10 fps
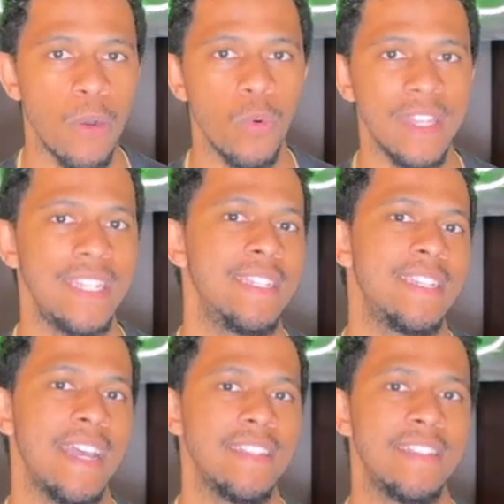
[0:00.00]
what the
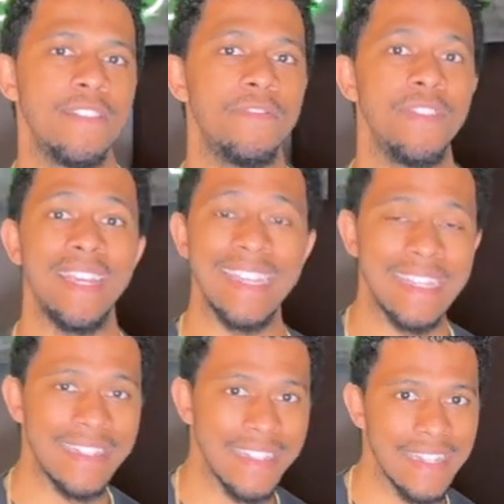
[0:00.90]
intensive
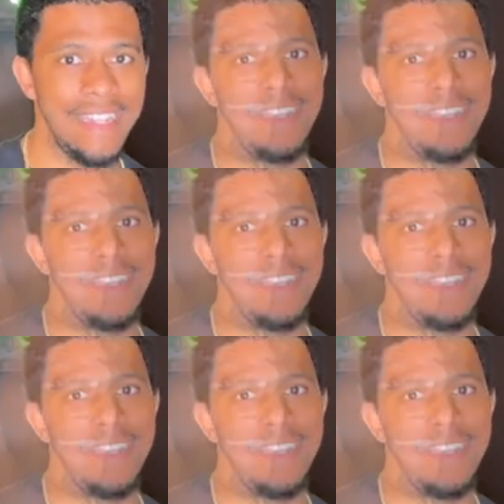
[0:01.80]
is.